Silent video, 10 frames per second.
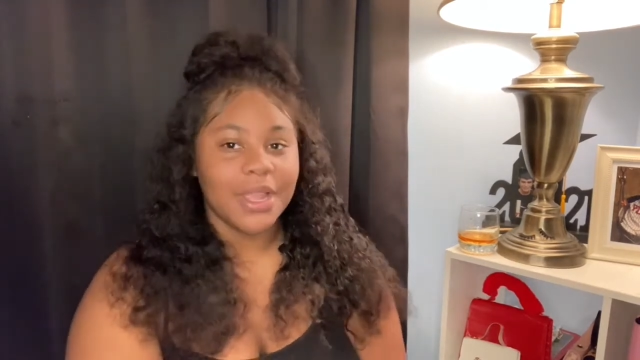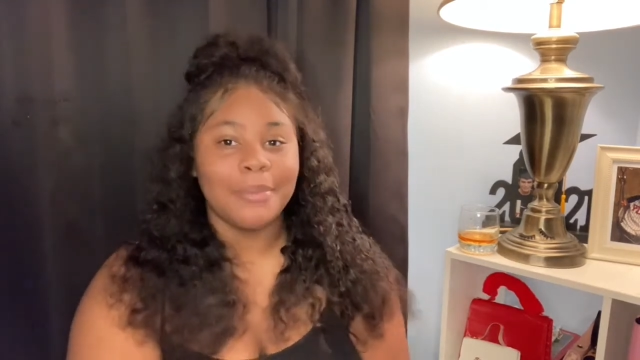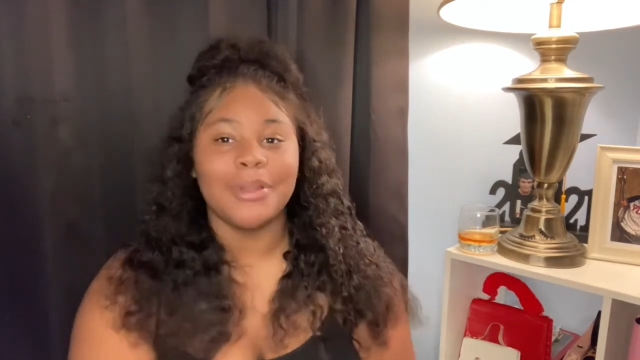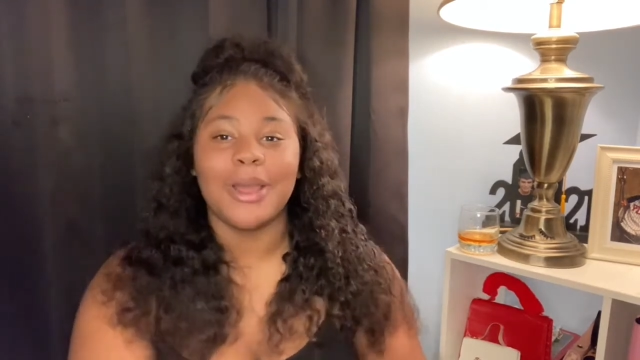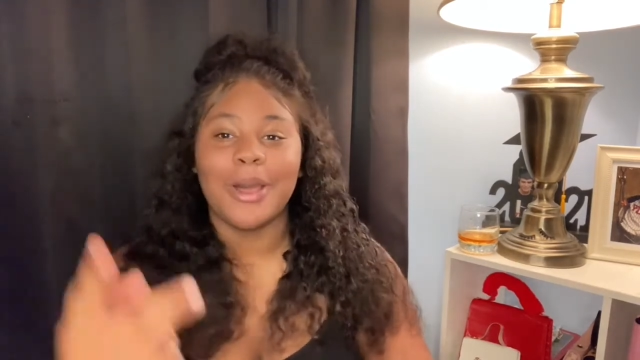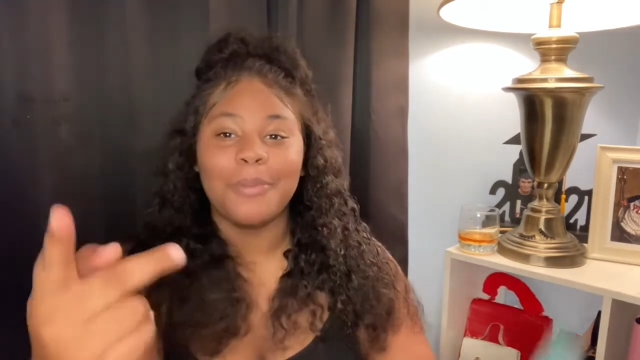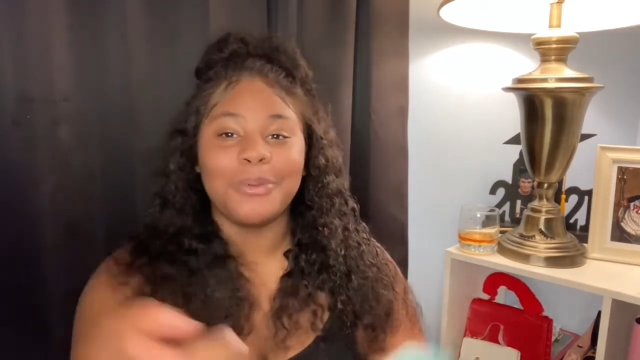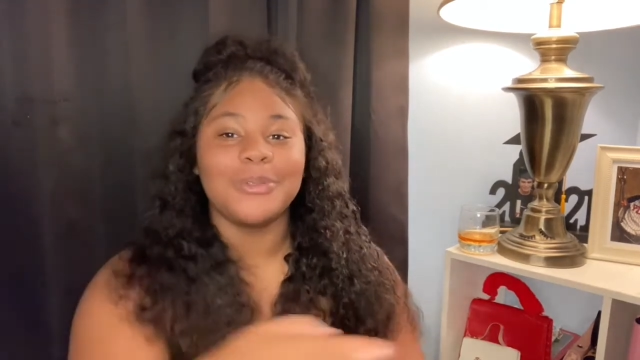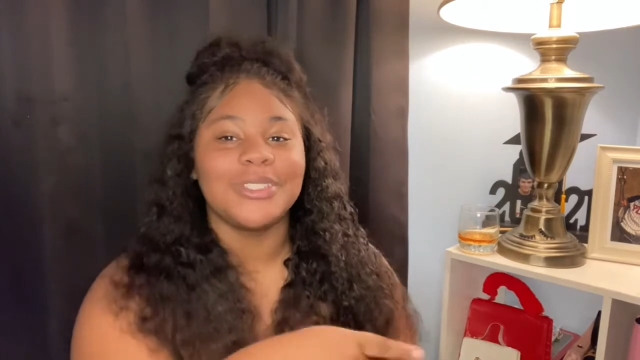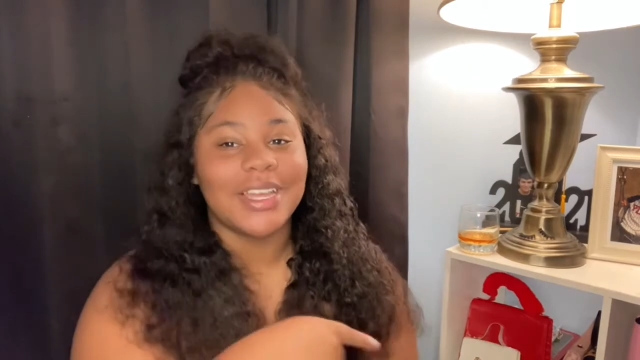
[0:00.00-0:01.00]
But no,
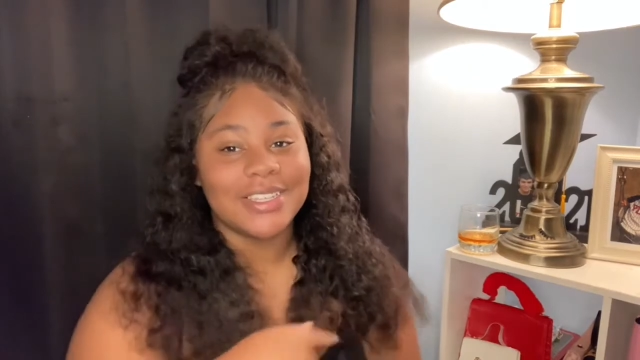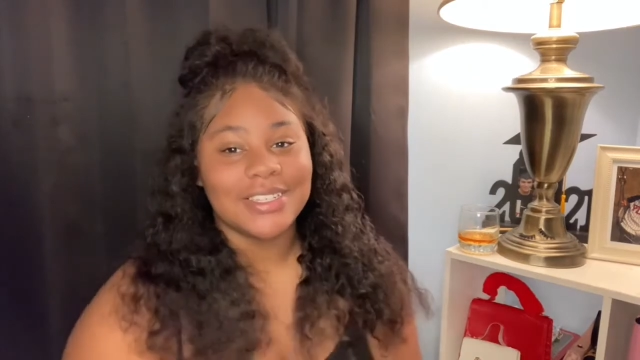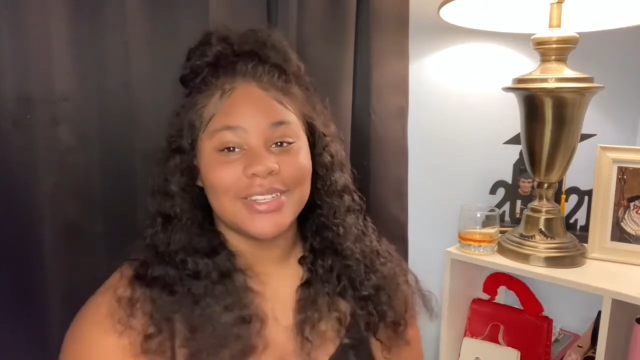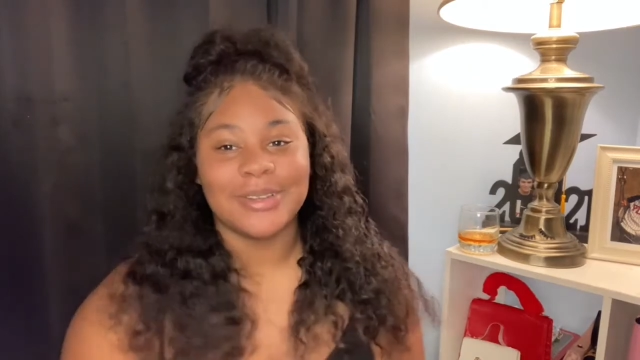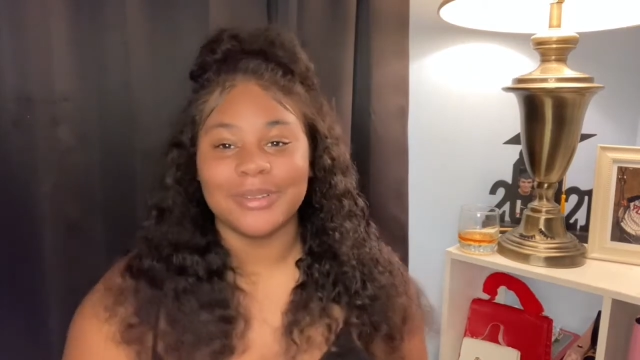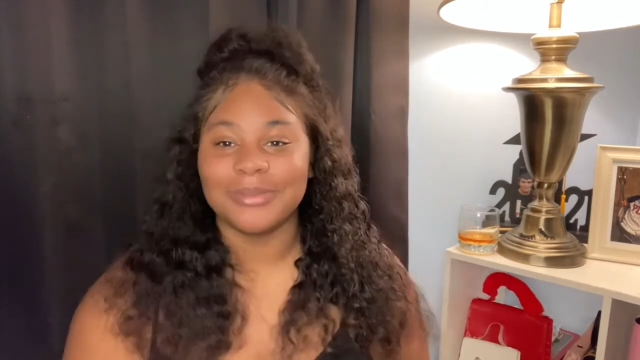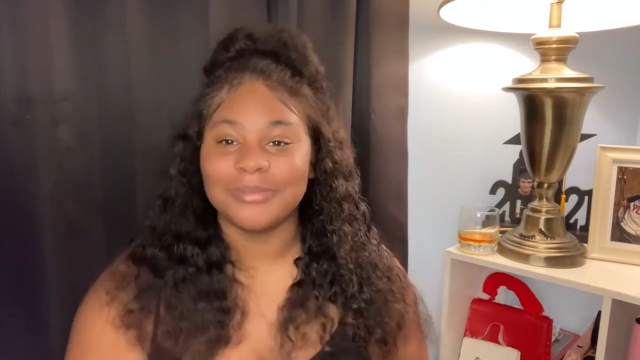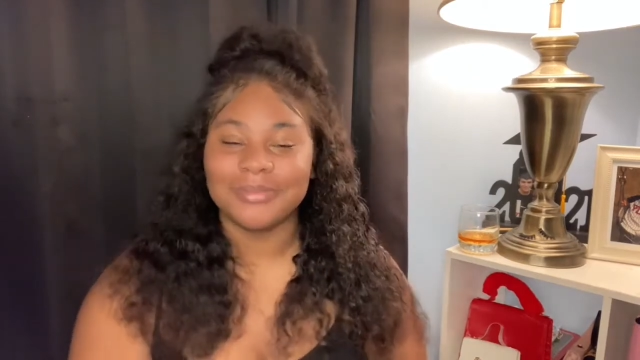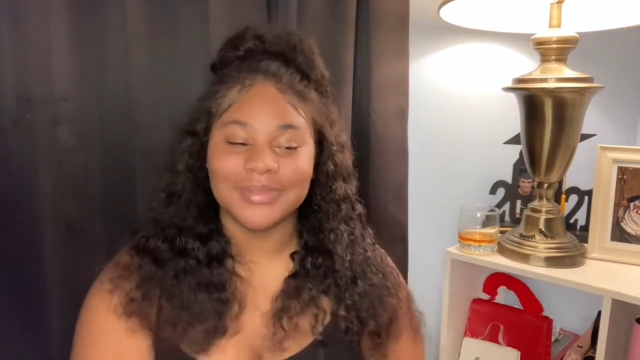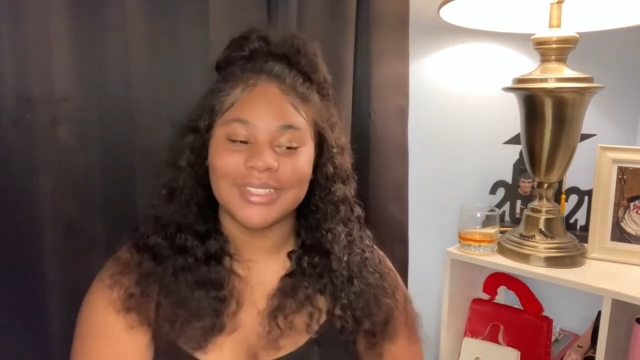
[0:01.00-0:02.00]
Pooh Shiesty though,
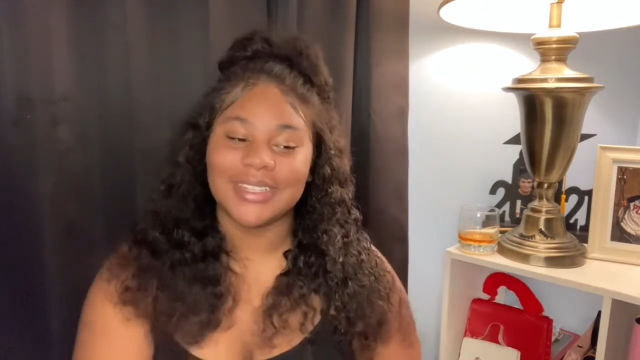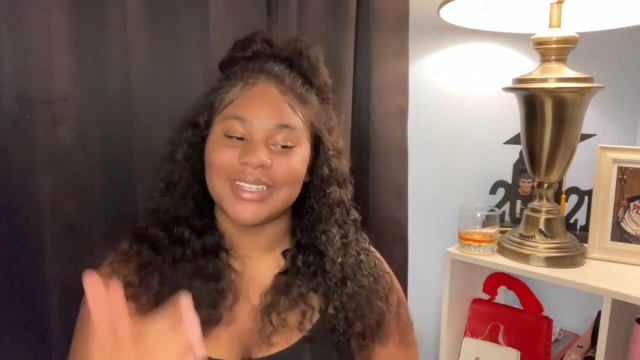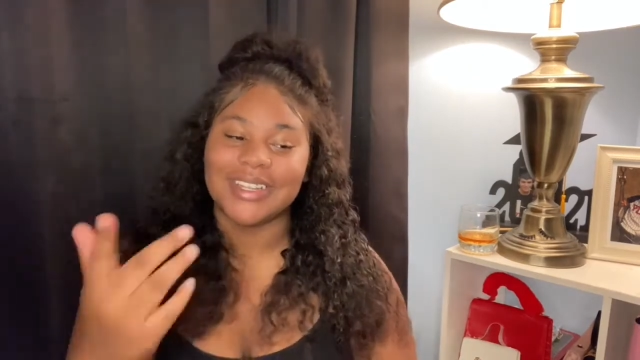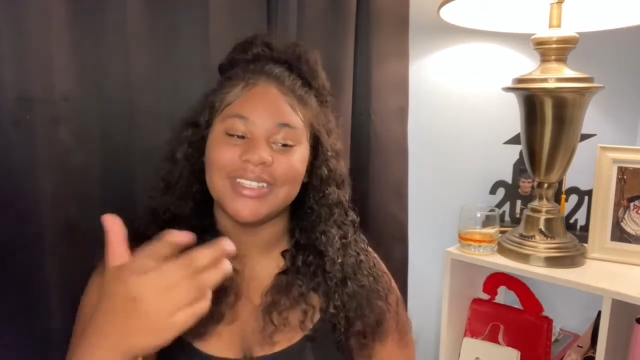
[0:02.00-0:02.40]
that's